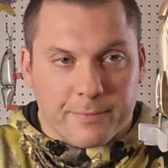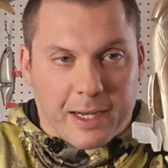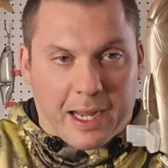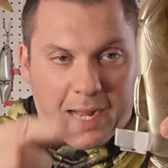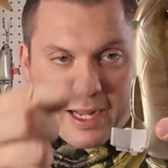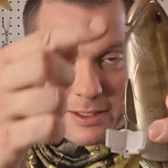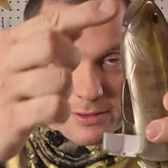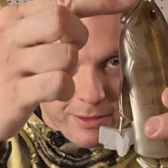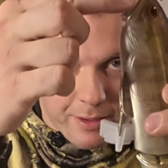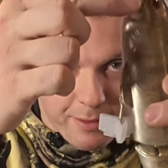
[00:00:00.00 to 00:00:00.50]

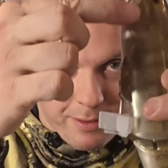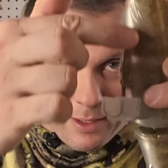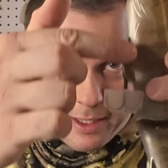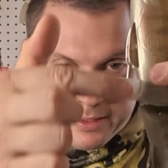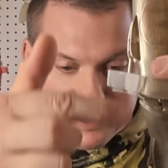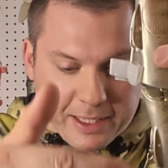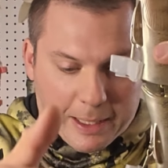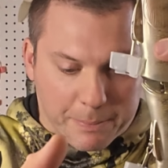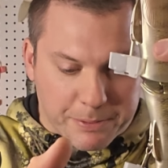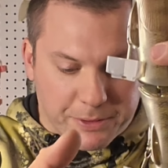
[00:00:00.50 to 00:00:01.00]
as a
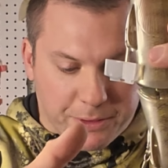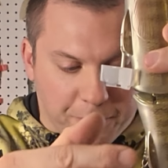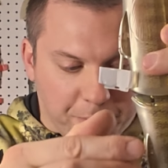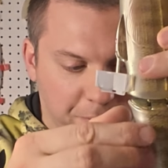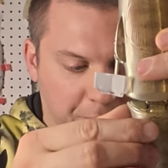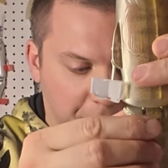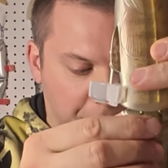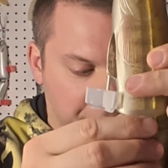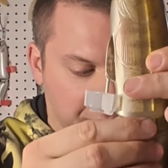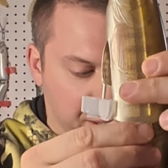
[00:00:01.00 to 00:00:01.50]
depth
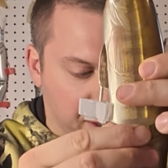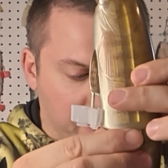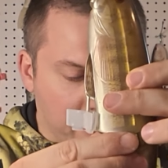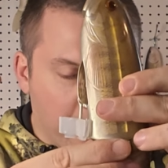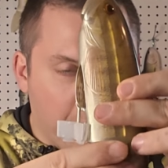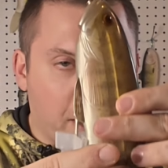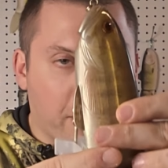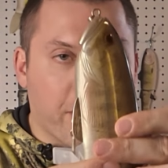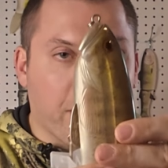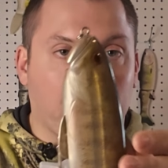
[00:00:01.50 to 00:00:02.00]
250,
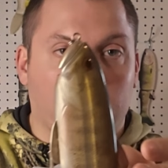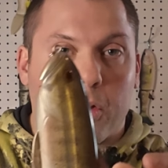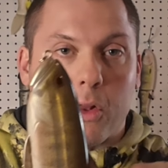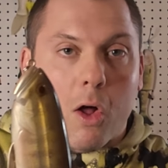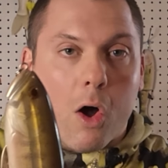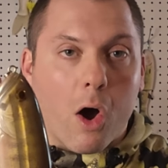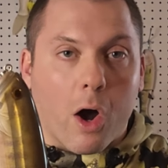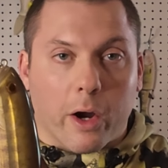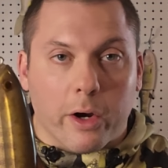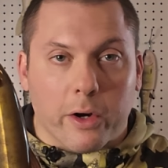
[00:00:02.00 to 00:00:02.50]
the
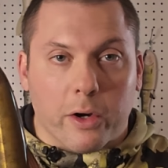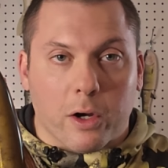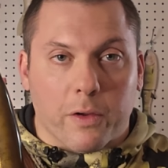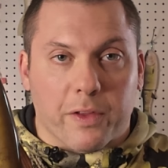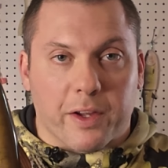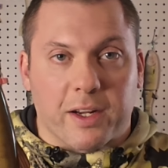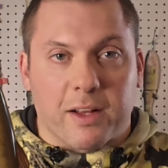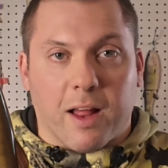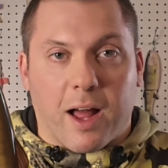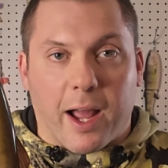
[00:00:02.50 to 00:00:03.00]
longer
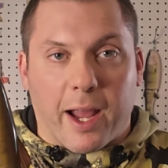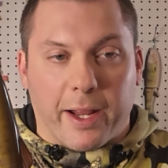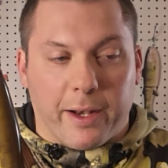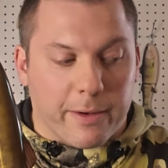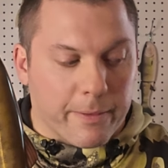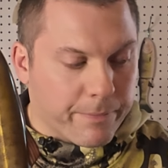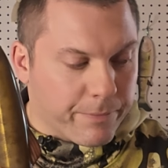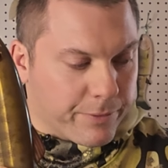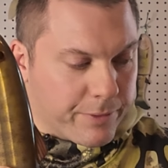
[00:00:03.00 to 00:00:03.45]
the glide.